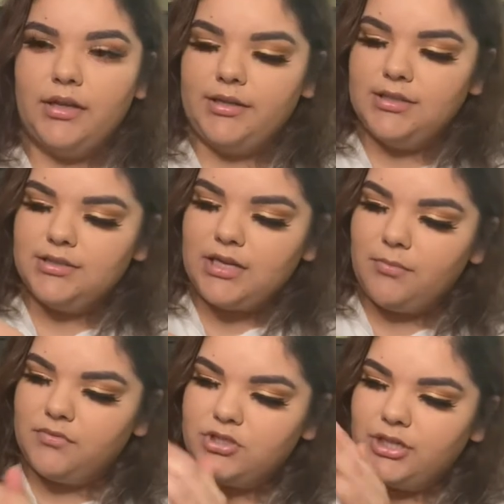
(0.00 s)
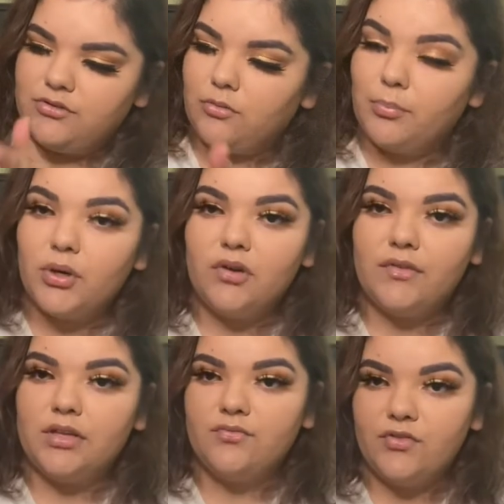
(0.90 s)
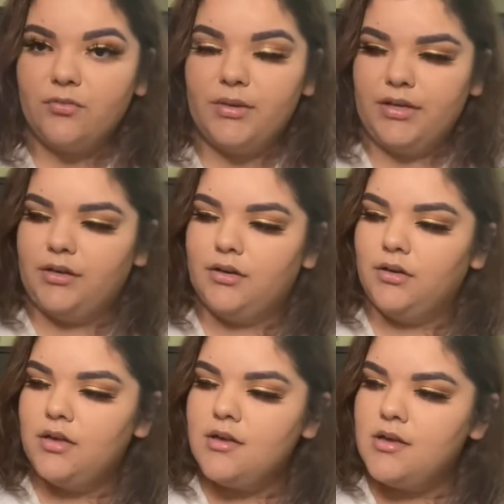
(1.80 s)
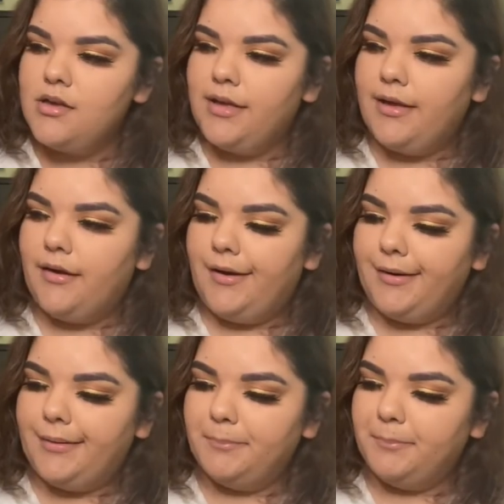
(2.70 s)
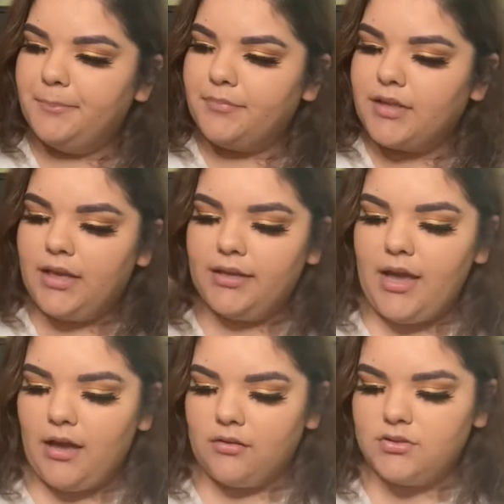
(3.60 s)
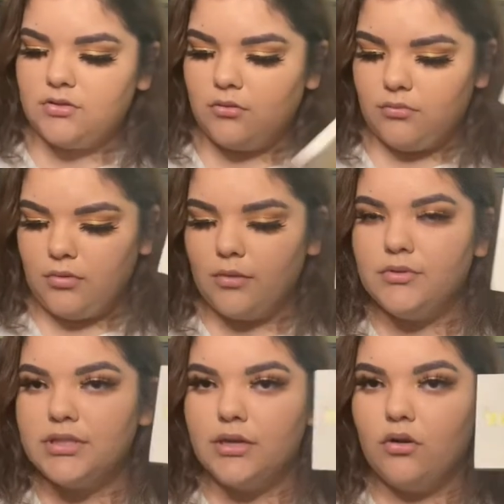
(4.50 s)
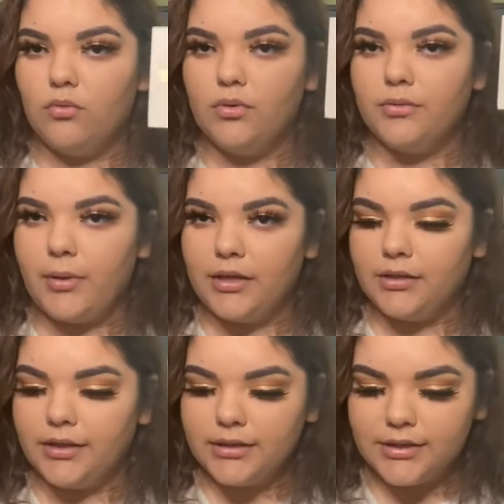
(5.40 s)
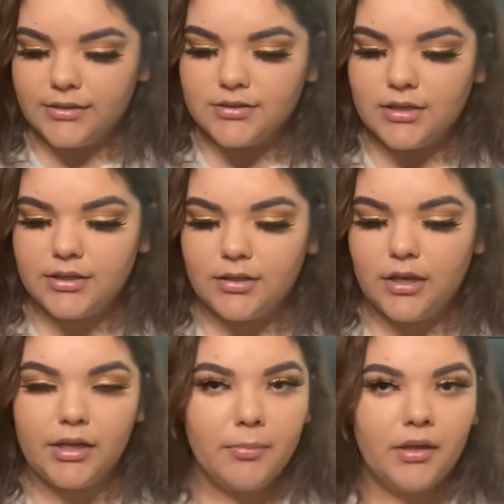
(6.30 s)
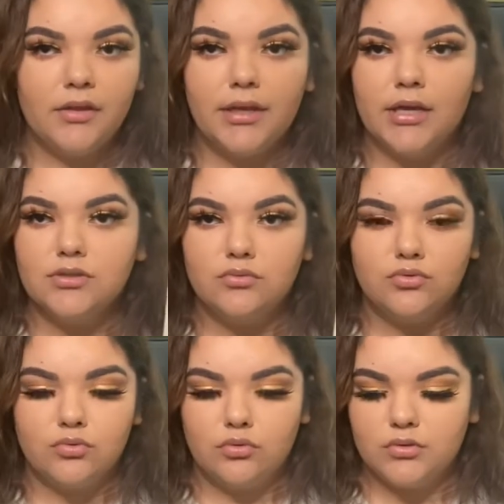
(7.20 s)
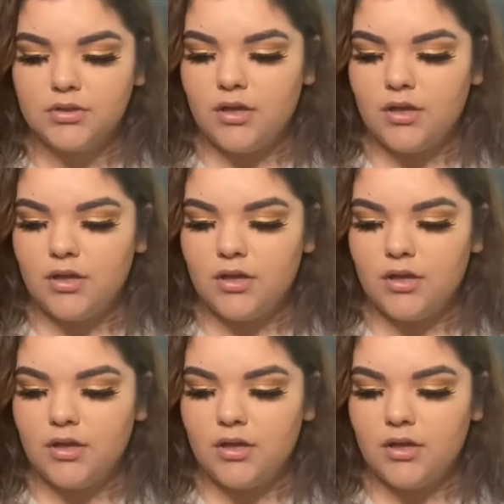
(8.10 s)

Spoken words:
Like these type of shades are perfect if you're a beginner. And yeah, so I would say go with the palette like this, any palette that has neutrals.